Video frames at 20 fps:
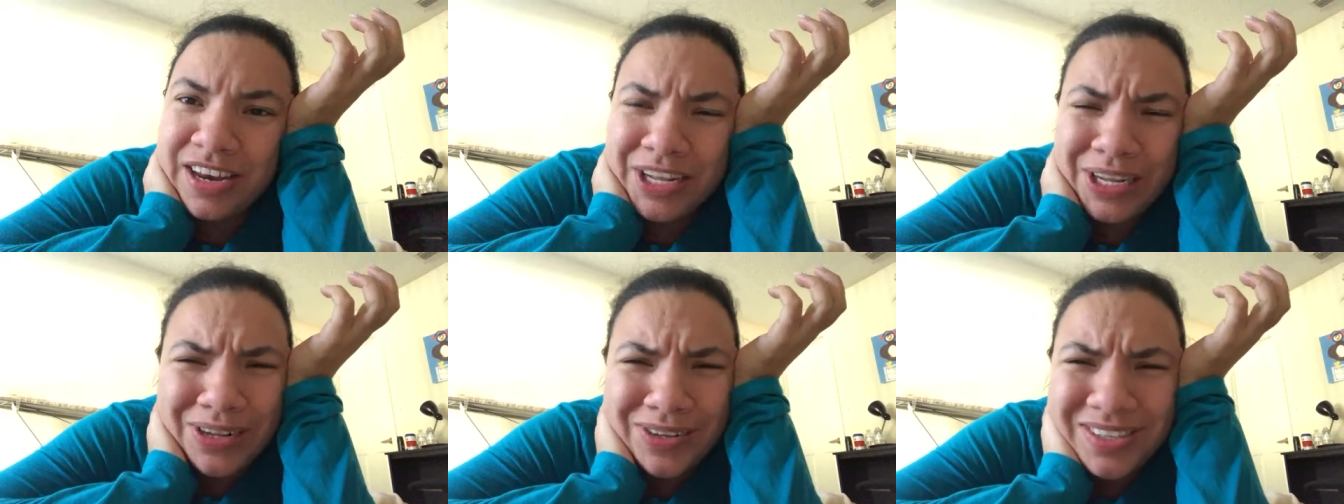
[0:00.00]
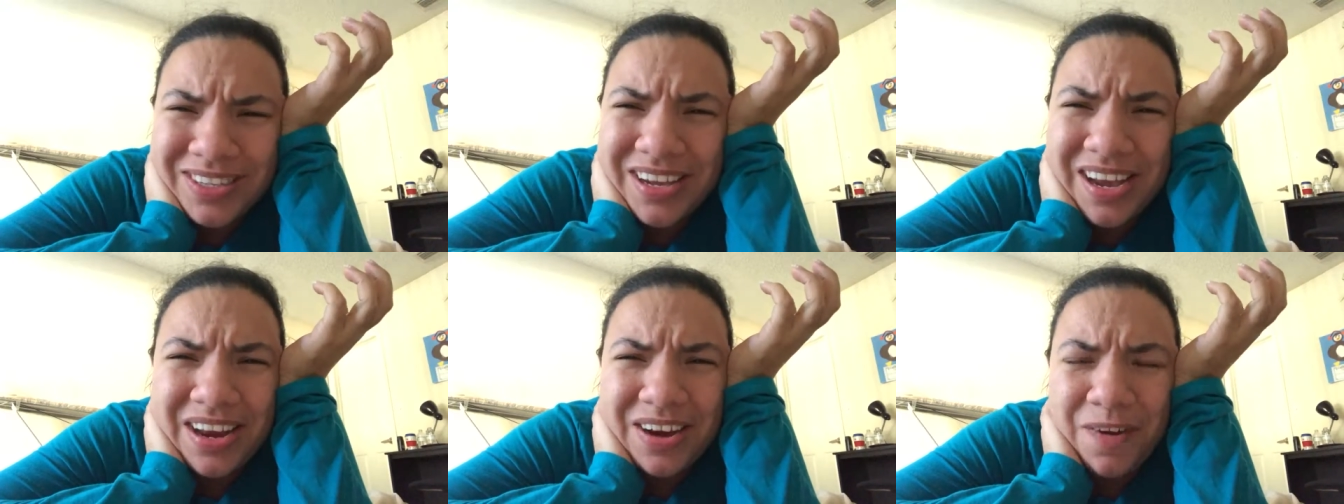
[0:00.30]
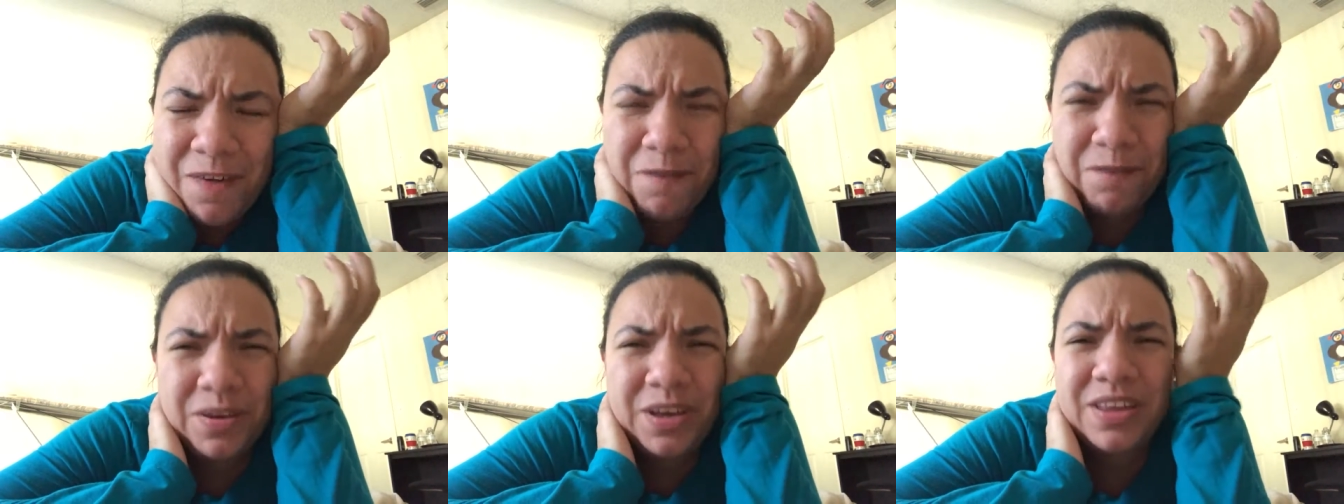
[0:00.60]
Usually I
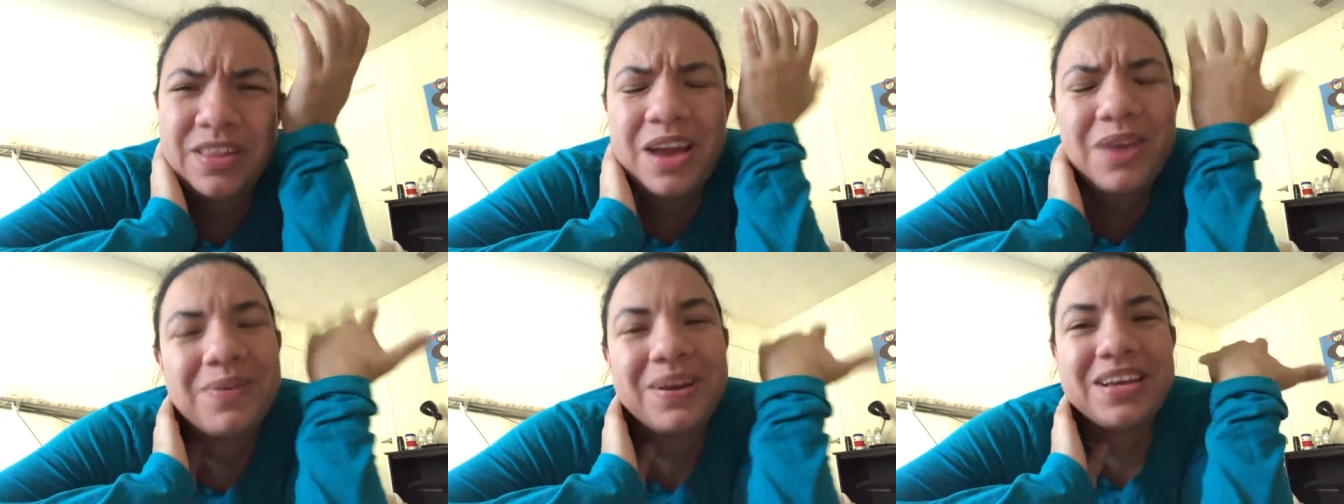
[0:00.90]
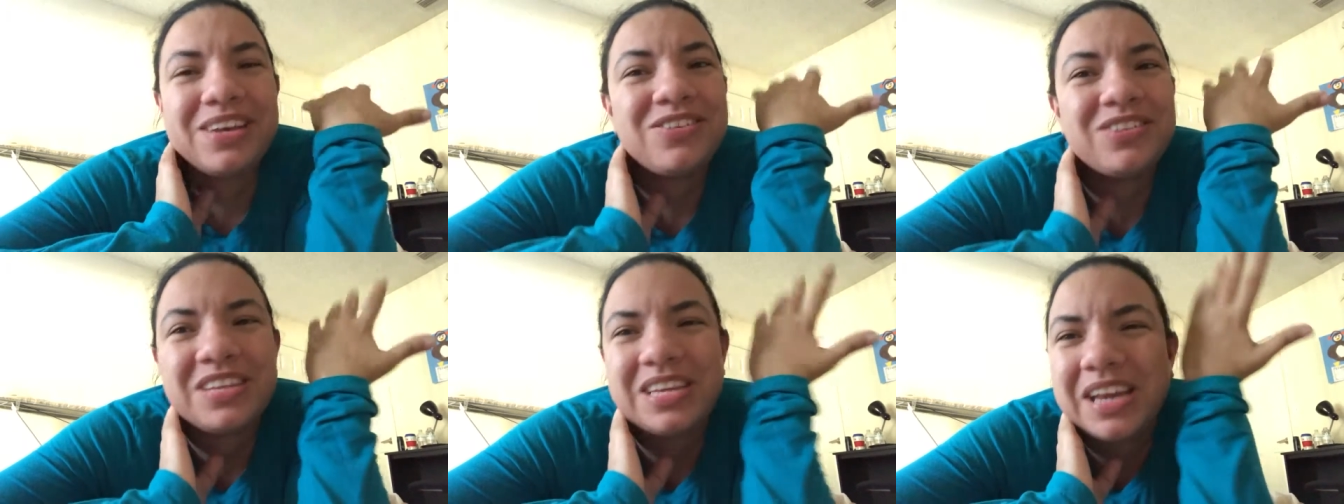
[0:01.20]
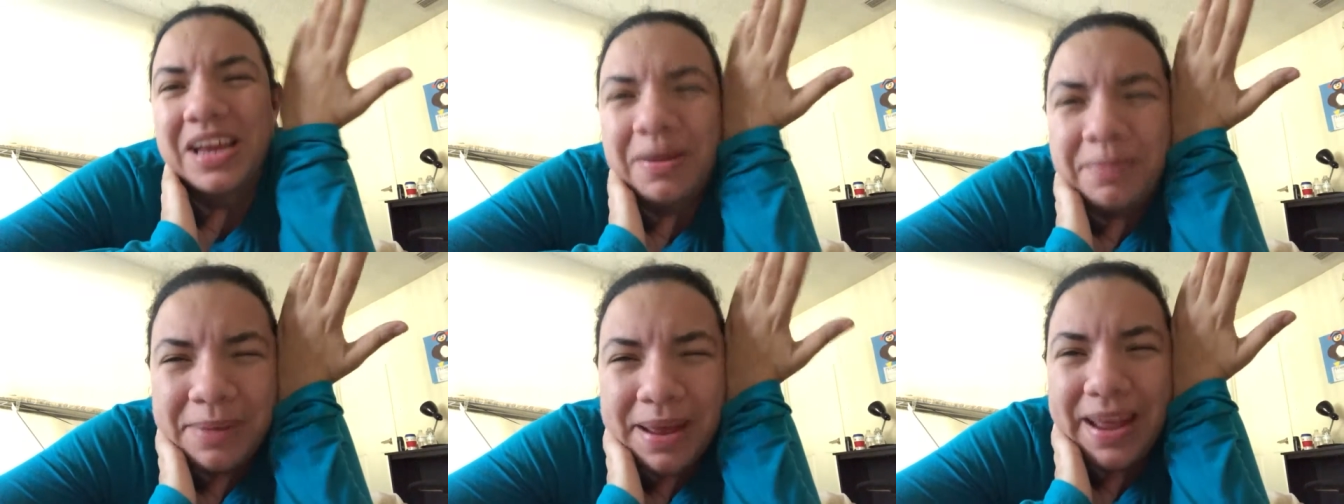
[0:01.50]
don't feel that way.
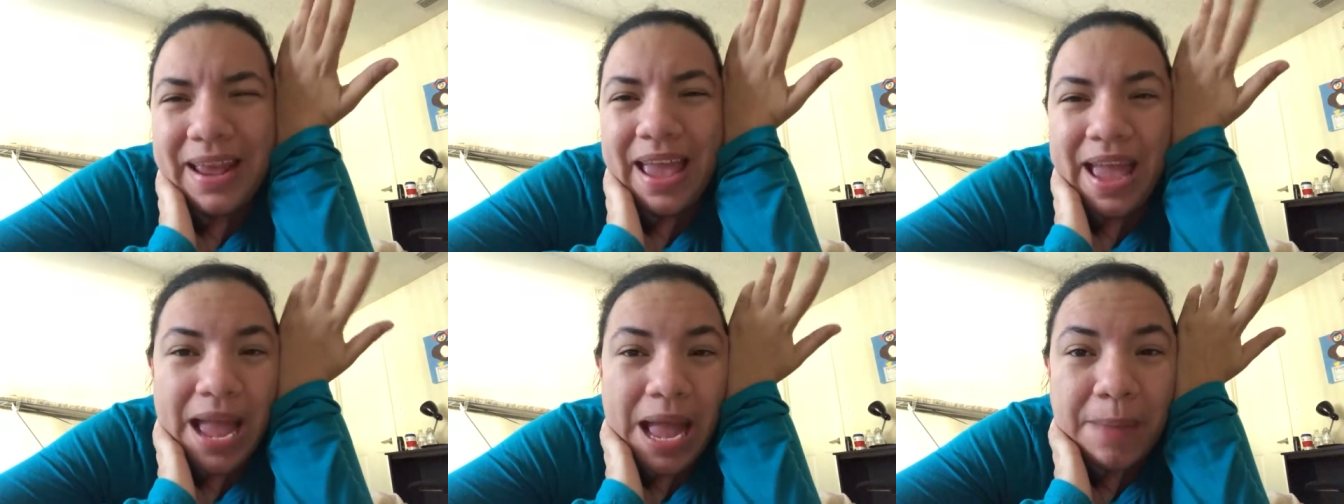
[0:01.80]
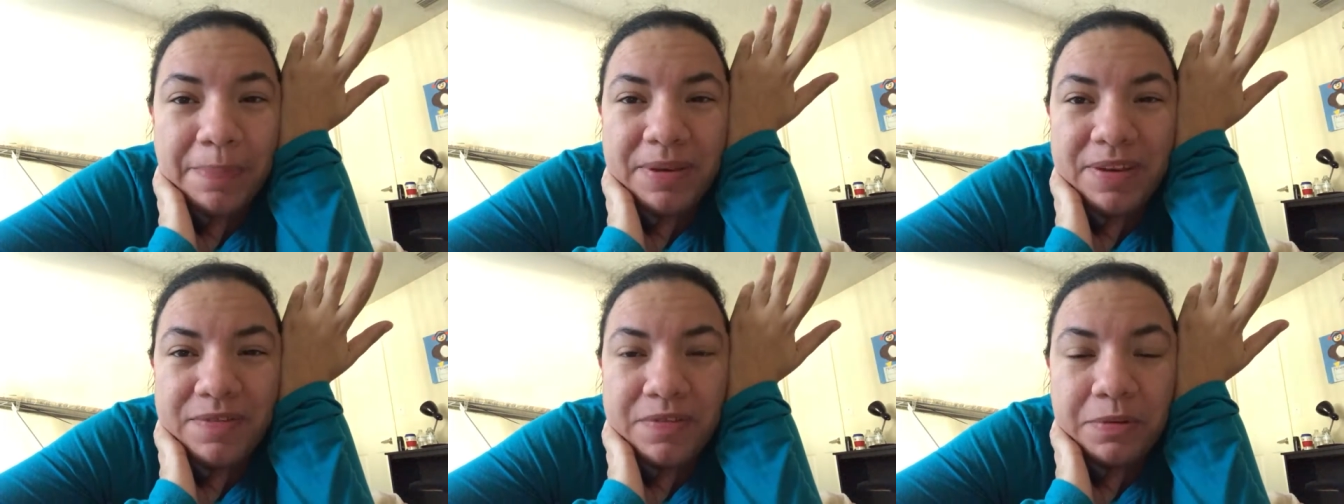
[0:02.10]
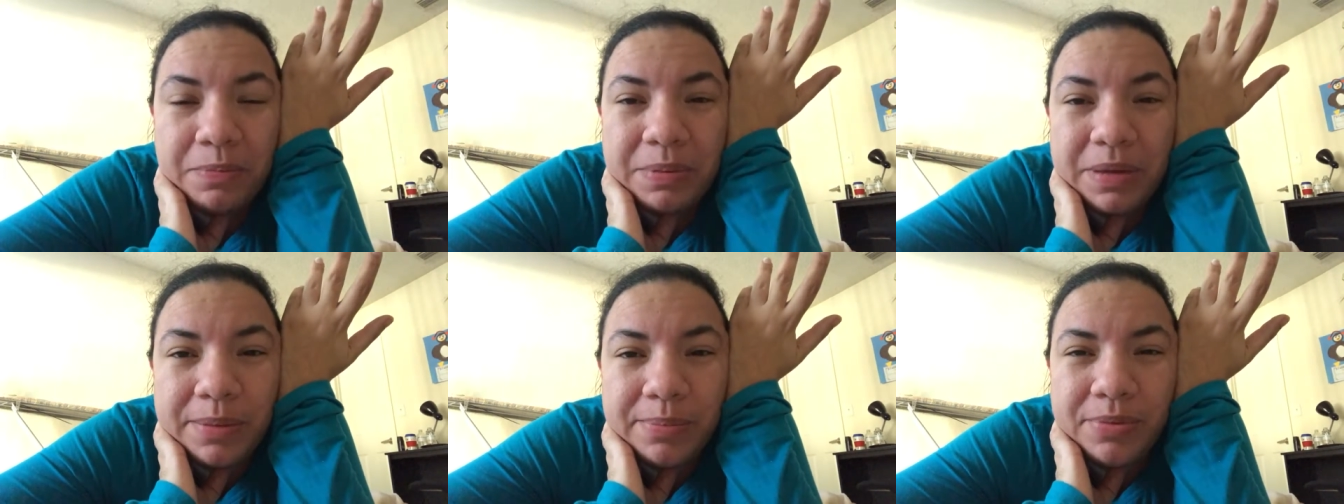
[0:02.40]
Usually I'm like happy
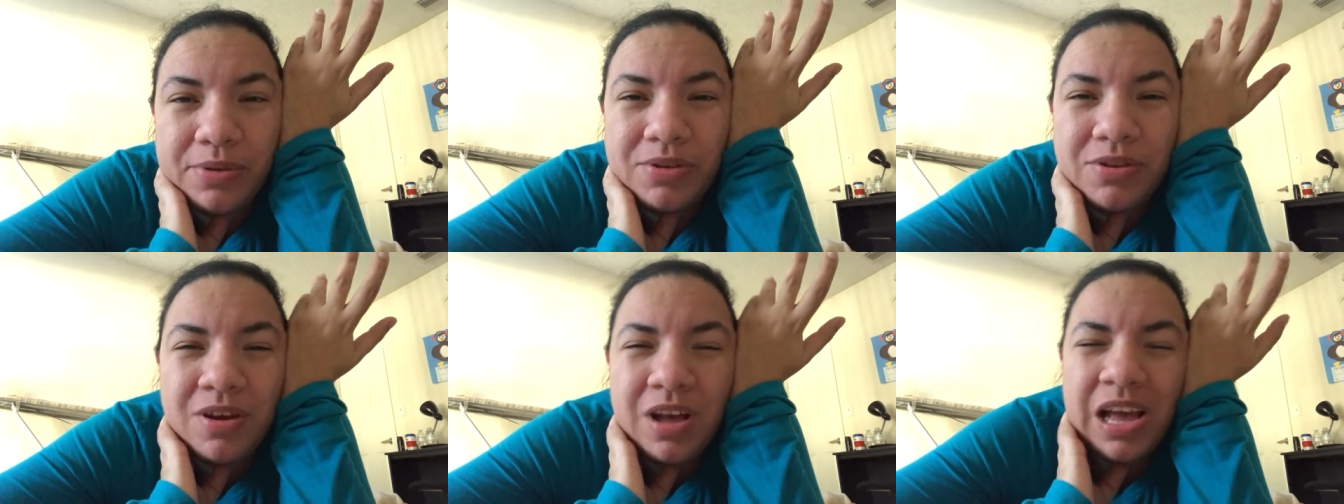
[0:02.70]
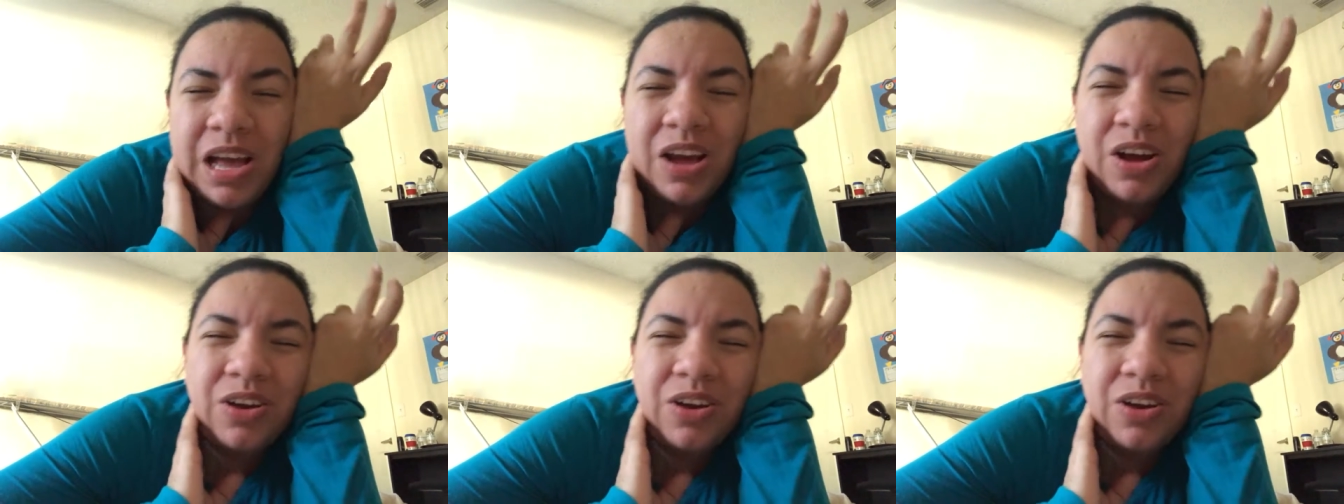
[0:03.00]
for people